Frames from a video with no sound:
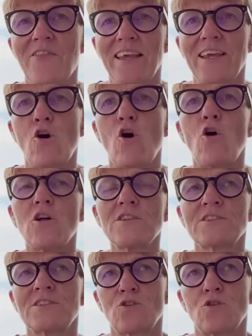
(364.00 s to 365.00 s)
they
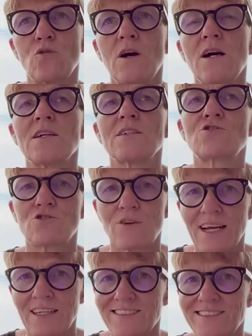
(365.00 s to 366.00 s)
also
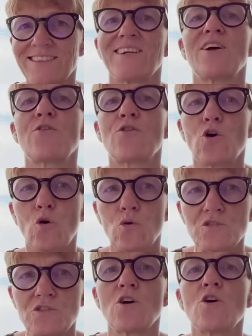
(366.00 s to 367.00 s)
trust
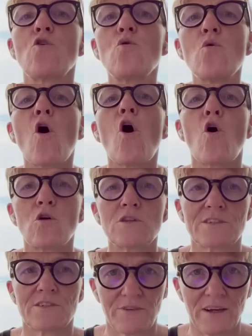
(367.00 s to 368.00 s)
those who
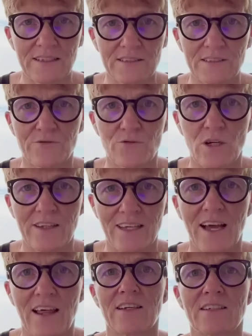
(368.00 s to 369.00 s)
hold the funds for
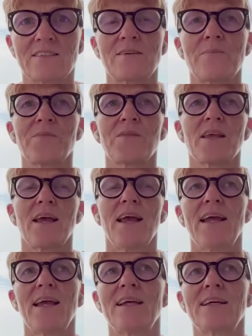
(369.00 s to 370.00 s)
the others.
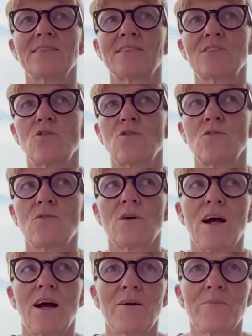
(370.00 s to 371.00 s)
And so
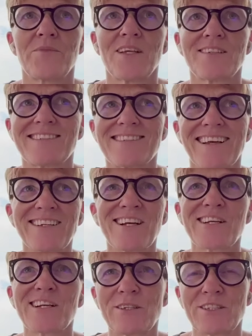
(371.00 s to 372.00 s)
it's like a
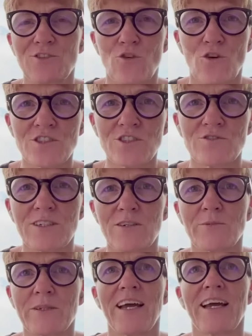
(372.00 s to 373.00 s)
little bit in
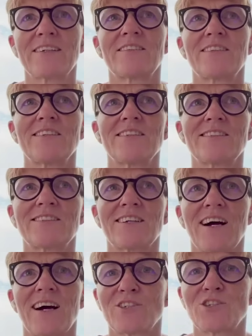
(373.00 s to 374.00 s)
Austria, we had this
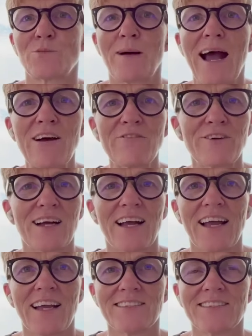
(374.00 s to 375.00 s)

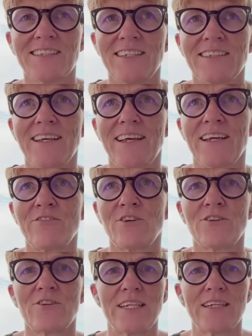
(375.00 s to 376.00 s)
Sparverein in
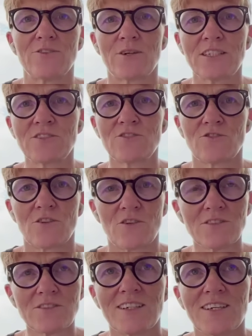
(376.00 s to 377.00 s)
every
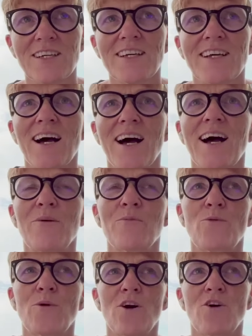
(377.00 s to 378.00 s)
restaurant,
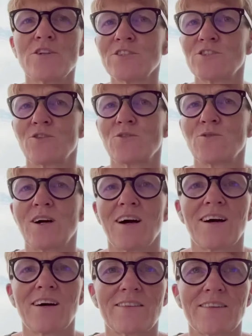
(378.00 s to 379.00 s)
where also
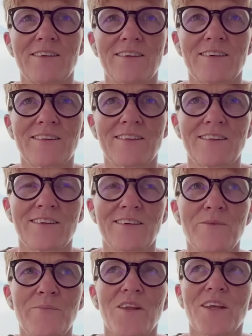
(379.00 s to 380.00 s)

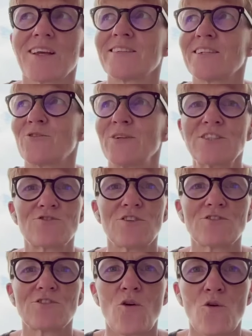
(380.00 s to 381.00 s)
the
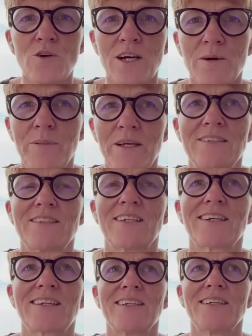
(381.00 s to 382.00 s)
restaurant owner
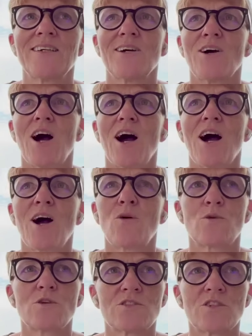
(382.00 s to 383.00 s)
basically
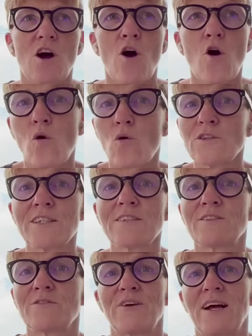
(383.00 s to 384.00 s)
was
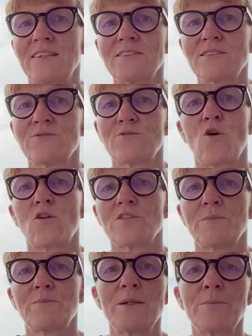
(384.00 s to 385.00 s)
holding the funds for all
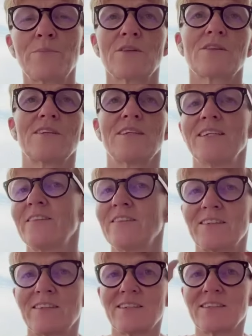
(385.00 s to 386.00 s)
the people
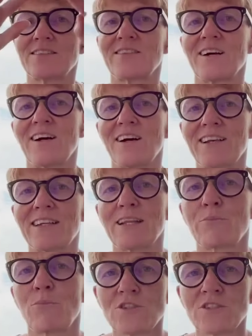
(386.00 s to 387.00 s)
in these
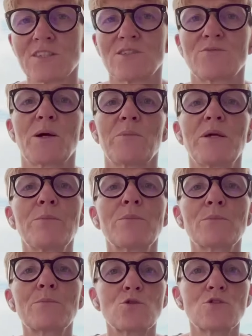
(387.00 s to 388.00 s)
little boxes where
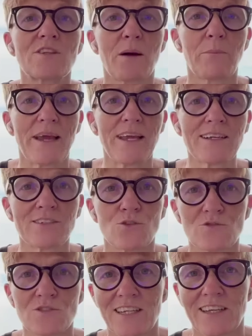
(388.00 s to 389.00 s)
people put their
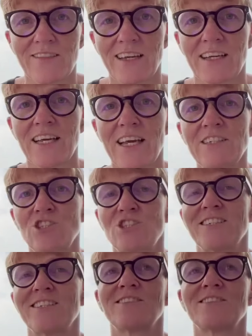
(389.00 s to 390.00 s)
banknotes and their cash
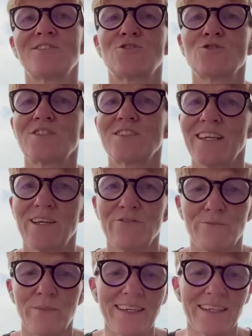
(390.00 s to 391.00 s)
in to
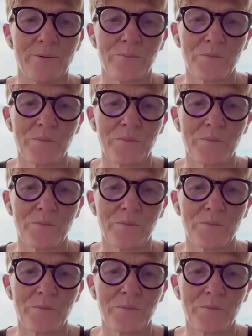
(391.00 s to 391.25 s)
save money.